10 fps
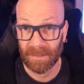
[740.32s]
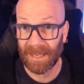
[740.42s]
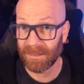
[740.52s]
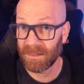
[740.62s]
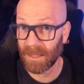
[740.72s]

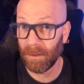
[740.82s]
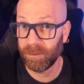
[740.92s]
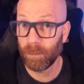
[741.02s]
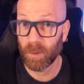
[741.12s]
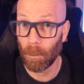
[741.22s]
and
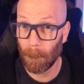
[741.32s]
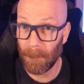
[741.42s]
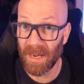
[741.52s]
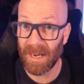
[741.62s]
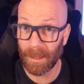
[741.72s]
some from some
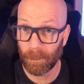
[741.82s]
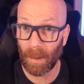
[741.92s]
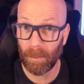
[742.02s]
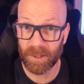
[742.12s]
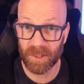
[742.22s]
big
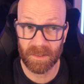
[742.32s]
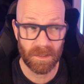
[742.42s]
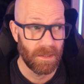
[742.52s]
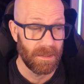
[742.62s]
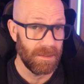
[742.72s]

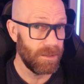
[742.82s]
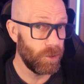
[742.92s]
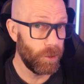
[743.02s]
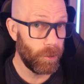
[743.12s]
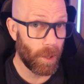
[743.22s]
publishers.
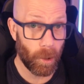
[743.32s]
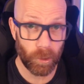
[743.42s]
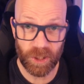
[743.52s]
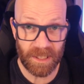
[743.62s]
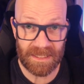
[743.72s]
There's
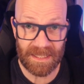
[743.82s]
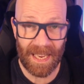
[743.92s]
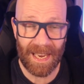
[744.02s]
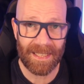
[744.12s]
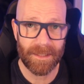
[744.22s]
no
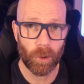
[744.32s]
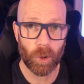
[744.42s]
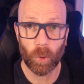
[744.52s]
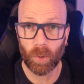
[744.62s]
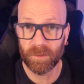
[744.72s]
GTA, no
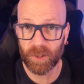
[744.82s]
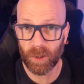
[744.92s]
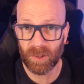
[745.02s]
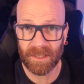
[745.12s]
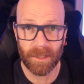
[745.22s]
Call of
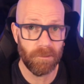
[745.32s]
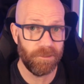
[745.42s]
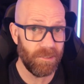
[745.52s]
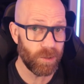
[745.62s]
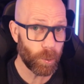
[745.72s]
Duty, no
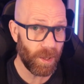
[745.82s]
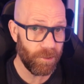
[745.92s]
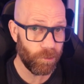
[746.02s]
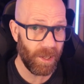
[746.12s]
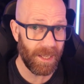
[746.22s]
FIFA
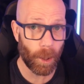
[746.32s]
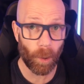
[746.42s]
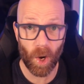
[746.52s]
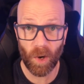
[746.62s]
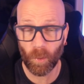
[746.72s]
23,
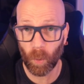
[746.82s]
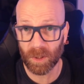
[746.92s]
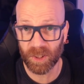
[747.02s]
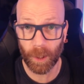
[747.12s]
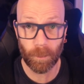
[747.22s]
no
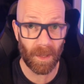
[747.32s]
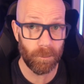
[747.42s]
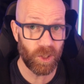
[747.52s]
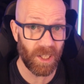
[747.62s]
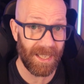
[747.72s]
Overwatch, no
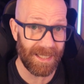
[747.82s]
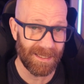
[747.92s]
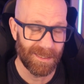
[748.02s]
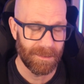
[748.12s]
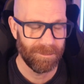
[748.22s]

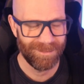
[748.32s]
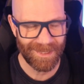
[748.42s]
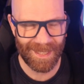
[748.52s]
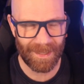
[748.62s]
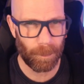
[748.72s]
PUBG.
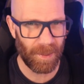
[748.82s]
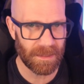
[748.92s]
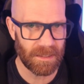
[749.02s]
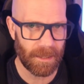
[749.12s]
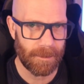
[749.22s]
You get the
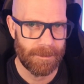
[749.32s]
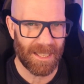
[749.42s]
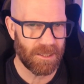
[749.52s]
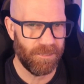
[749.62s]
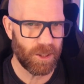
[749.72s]
picture.
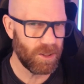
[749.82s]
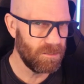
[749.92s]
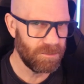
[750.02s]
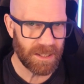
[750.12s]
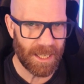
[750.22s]

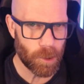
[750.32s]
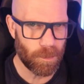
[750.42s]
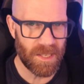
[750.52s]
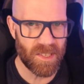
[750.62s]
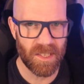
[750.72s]
Activision
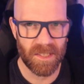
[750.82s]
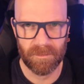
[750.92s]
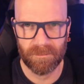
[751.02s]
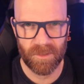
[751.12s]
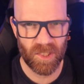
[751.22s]
/ Blizzard
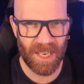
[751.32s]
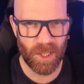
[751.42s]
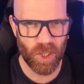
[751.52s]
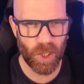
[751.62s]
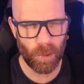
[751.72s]
and
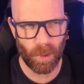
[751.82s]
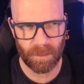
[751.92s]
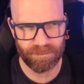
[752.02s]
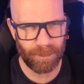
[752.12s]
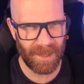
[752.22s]
Take-Two
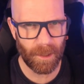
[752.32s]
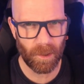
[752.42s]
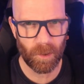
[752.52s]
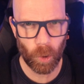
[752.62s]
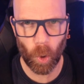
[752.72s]
are
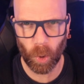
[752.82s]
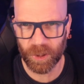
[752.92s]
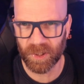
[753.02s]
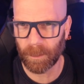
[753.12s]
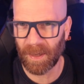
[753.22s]
being
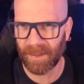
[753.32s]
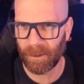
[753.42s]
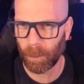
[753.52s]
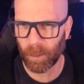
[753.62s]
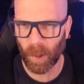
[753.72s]
cautious about
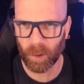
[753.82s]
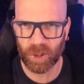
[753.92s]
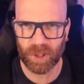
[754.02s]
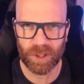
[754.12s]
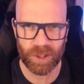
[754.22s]
their
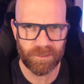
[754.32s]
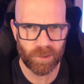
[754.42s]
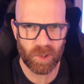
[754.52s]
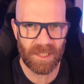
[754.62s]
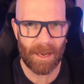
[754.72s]
approach to
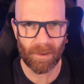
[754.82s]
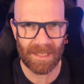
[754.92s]
GeForce Now,